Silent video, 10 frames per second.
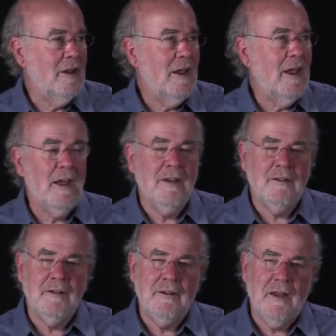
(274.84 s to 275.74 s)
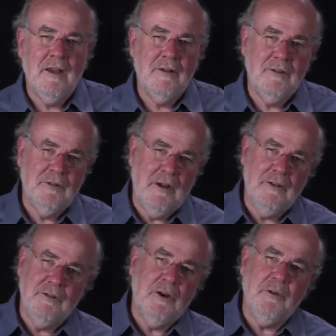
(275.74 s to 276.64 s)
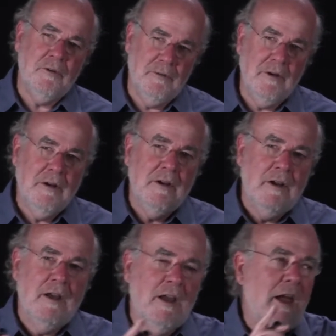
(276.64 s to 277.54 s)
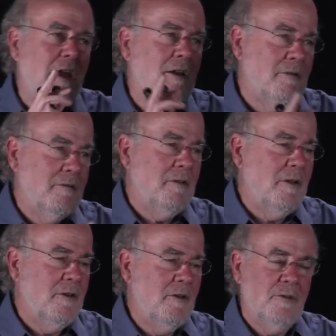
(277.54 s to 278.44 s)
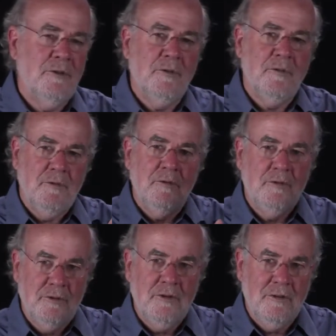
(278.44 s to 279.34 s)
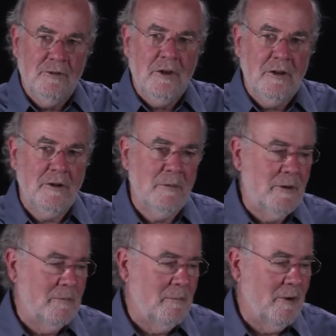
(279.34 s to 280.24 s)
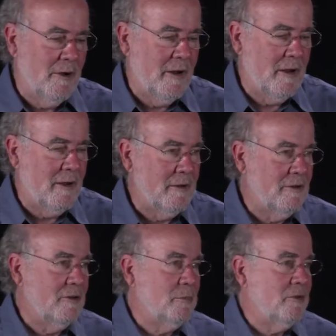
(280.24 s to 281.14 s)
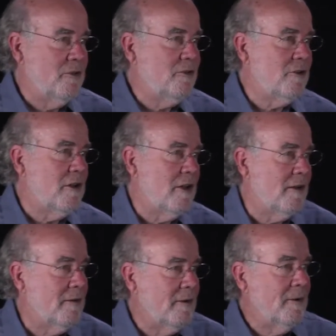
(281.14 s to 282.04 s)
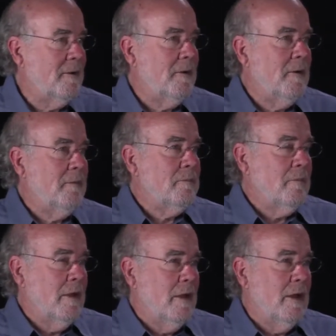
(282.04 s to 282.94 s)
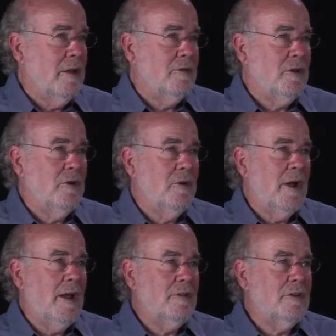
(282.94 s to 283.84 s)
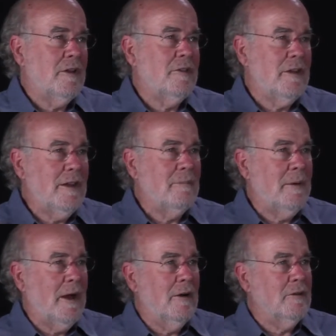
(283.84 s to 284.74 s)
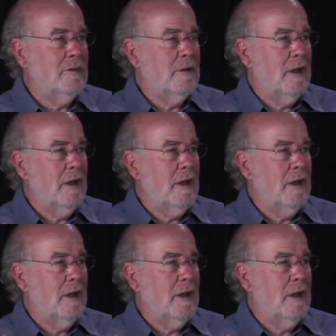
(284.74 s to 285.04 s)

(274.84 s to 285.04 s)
And so, again, you can sort of see a little bit my disposition here. And so as I think about